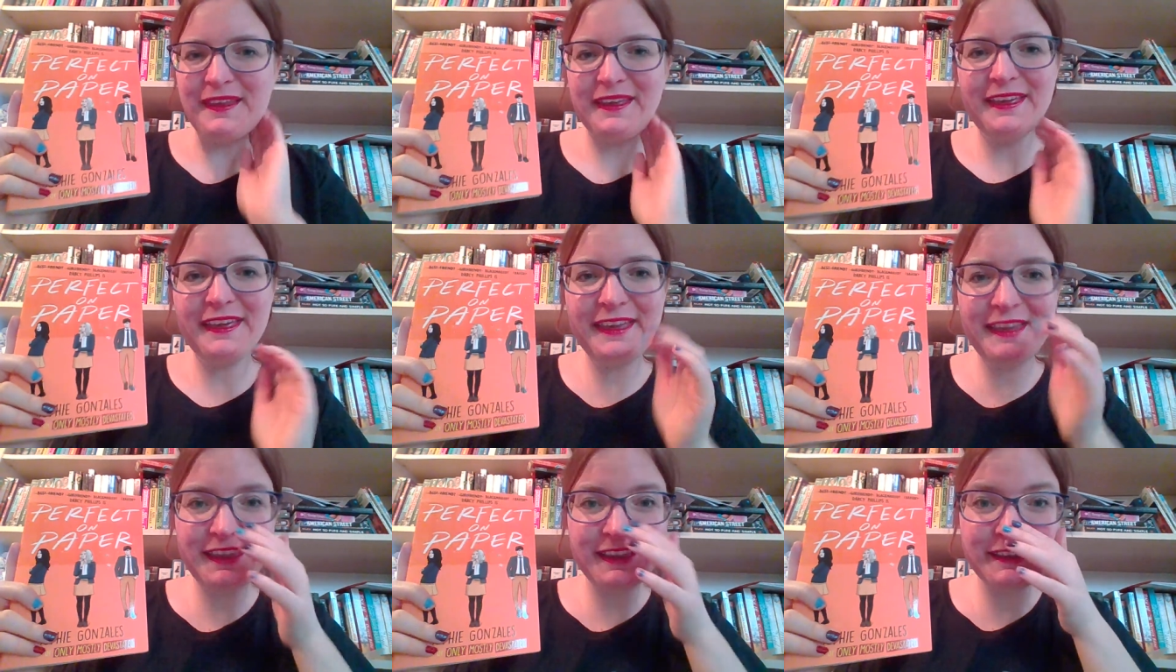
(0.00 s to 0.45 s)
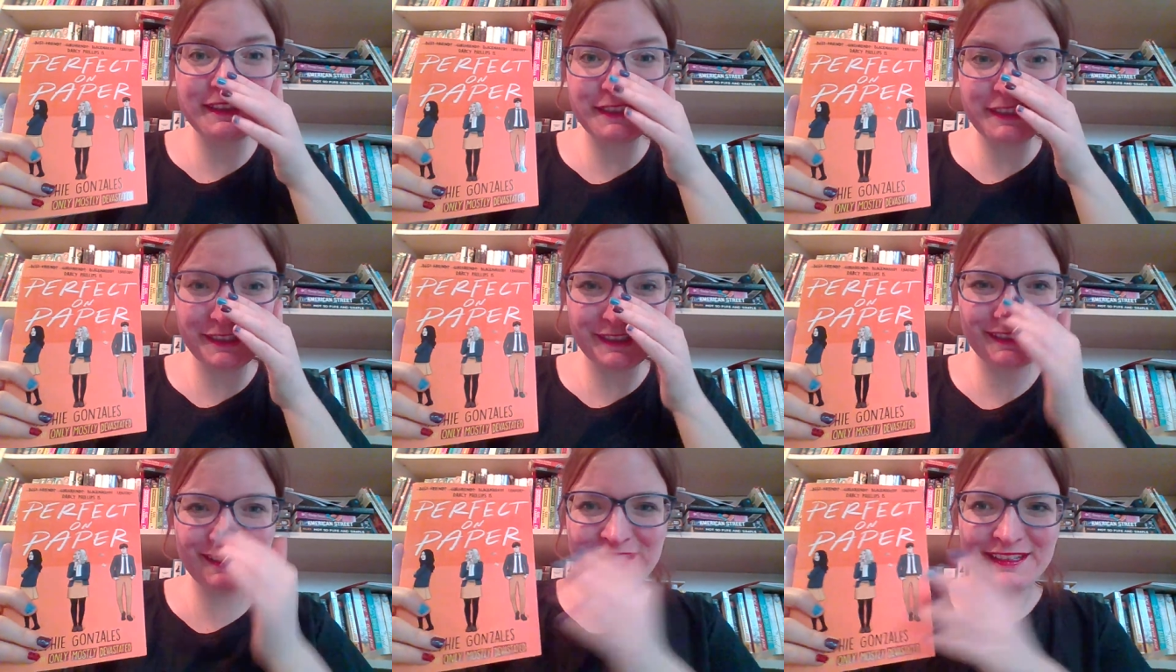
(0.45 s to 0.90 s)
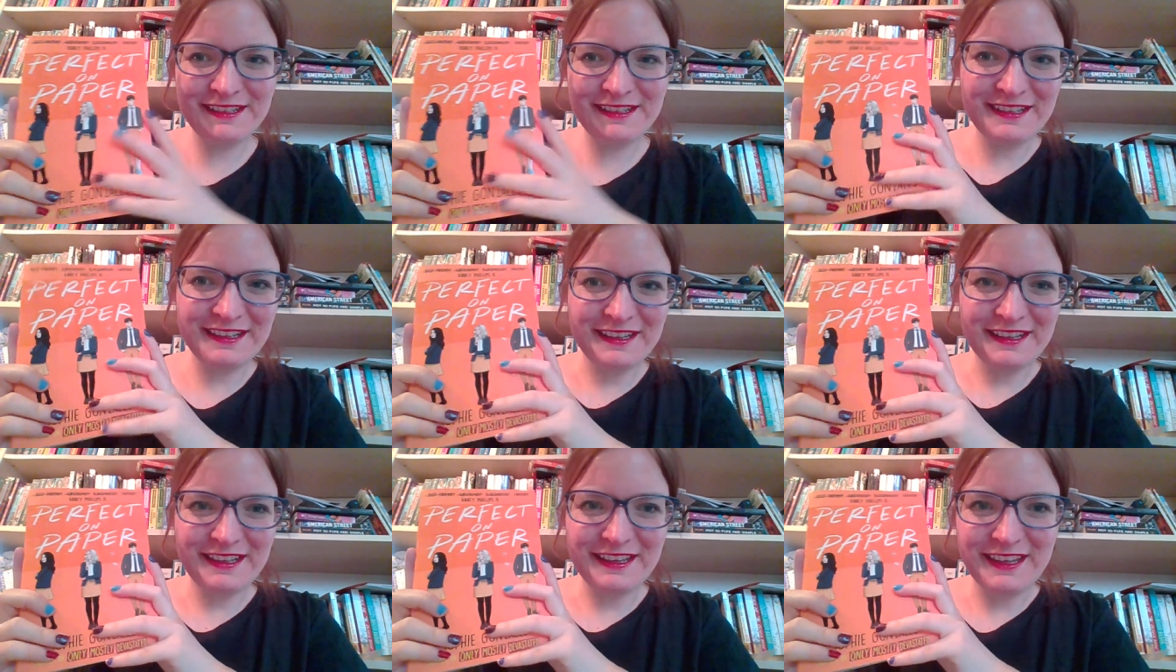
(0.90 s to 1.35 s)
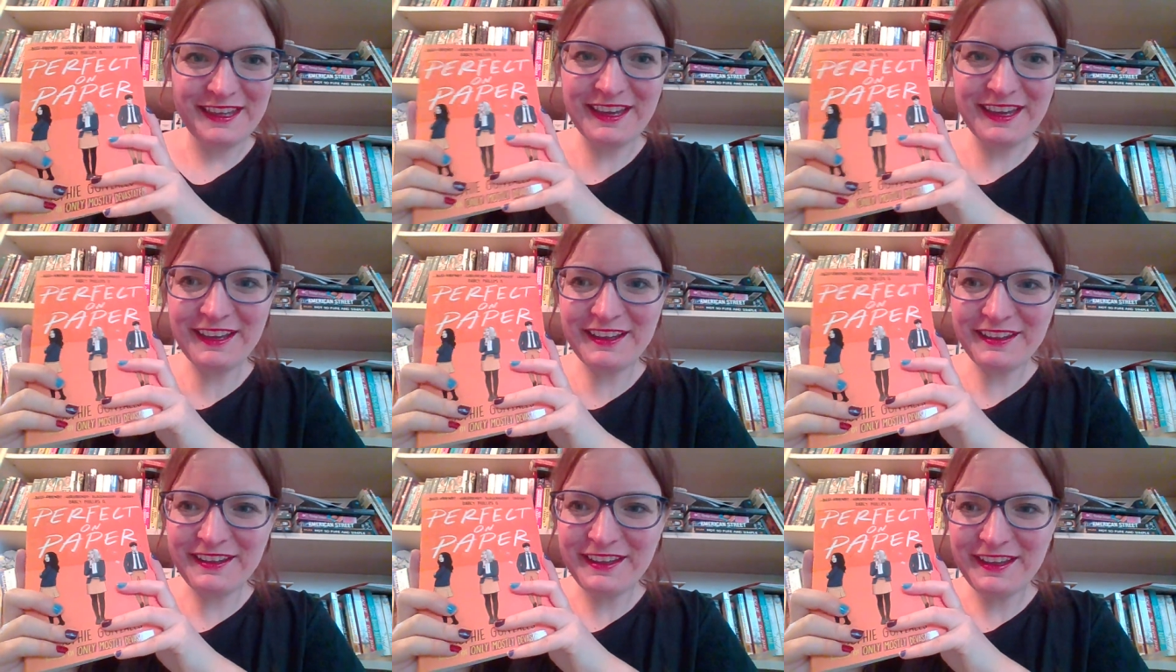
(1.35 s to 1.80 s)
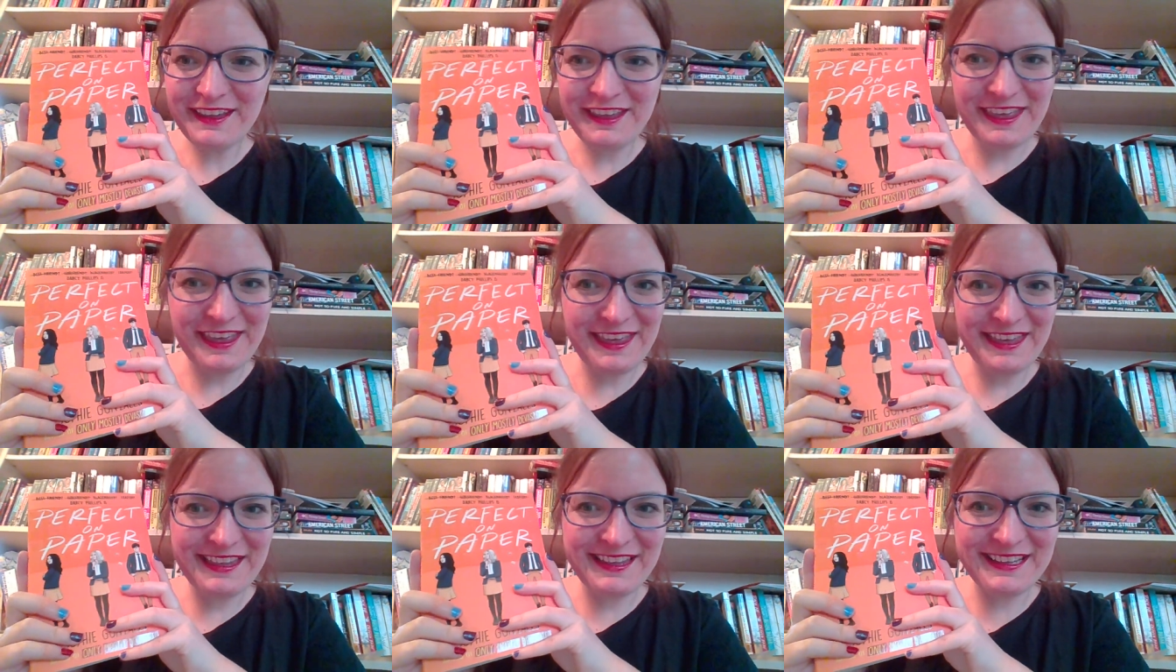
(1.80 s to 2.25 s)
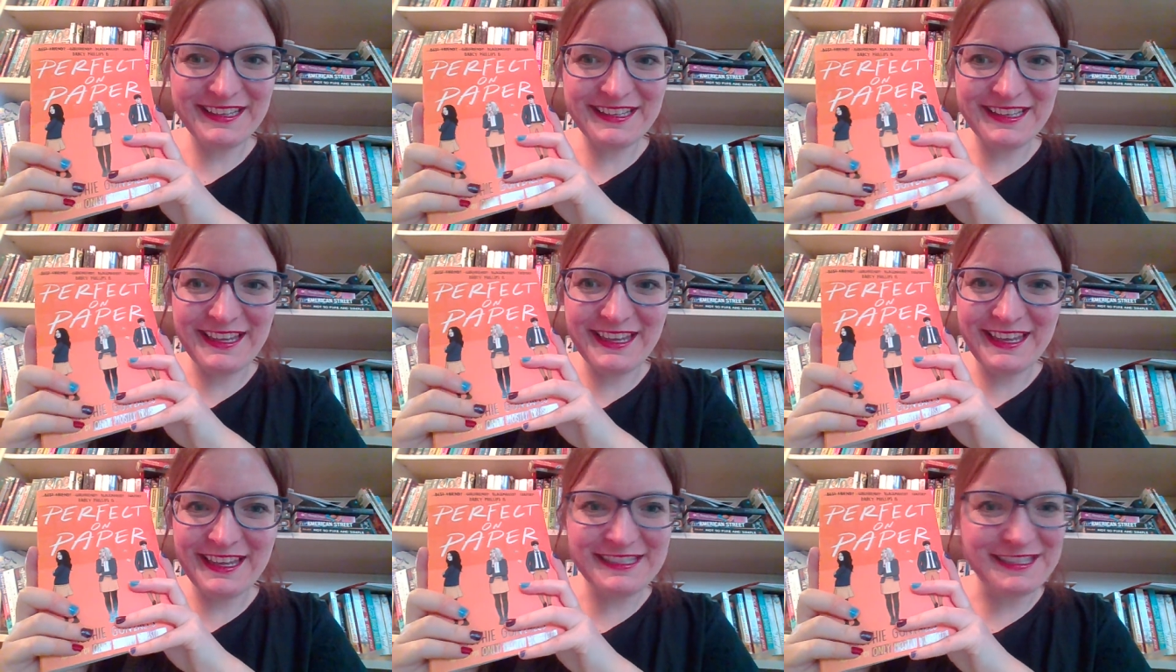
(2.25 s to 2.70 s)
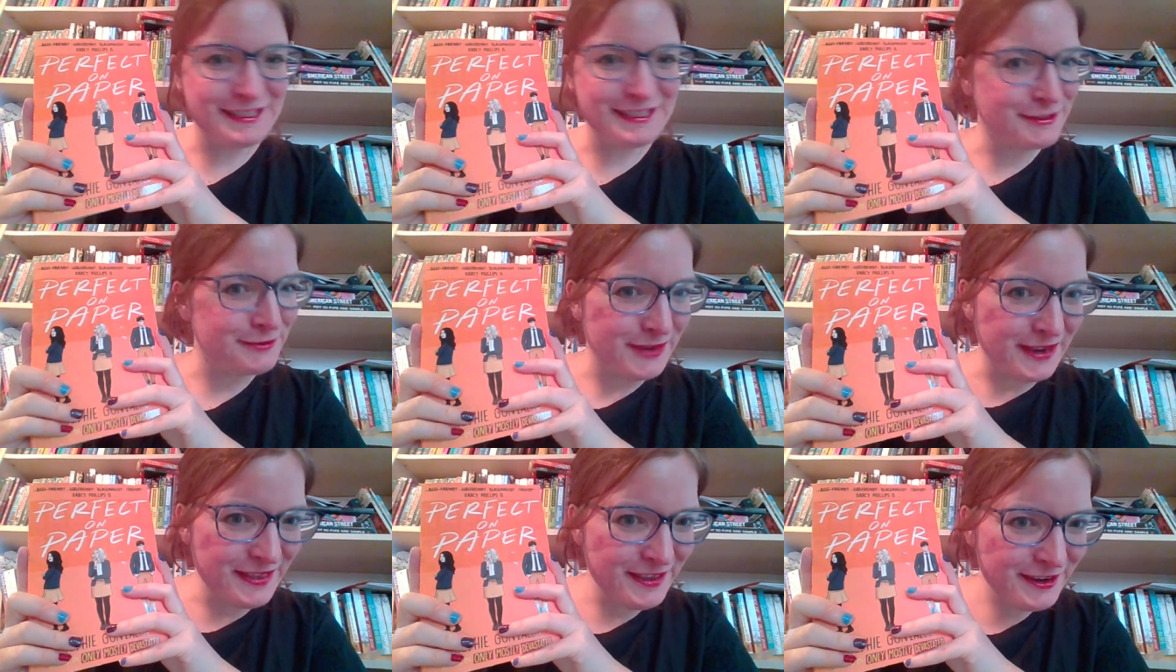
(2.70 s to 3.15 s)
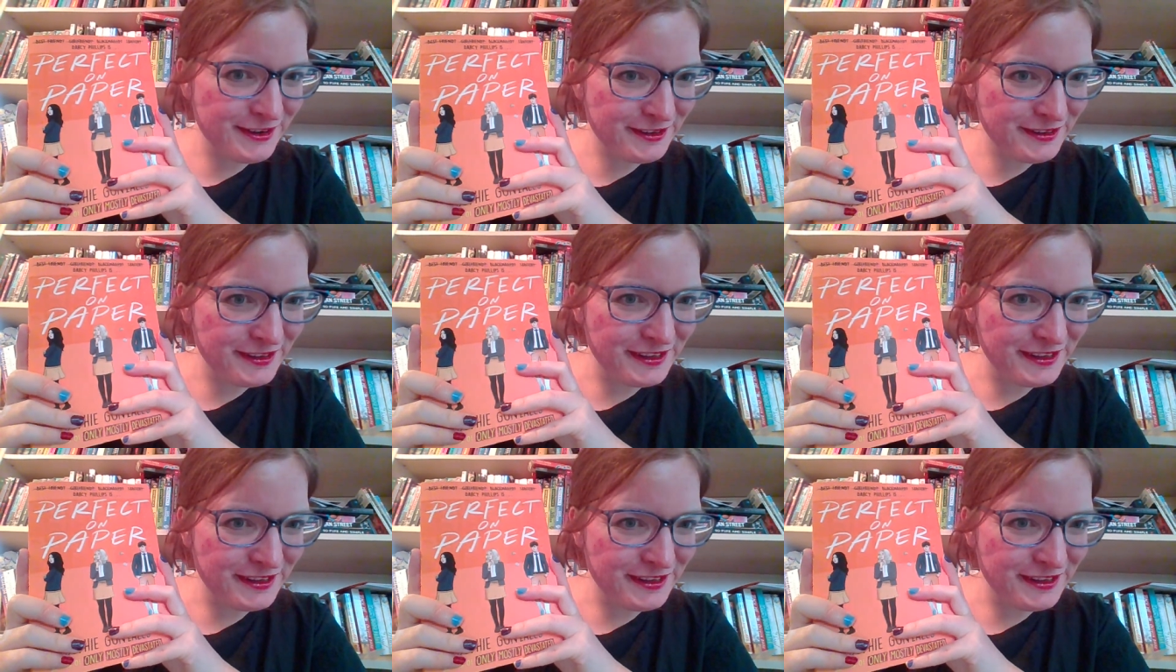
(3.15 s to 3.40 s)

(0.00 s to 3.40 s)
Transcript: he's yeah, he he's Australian.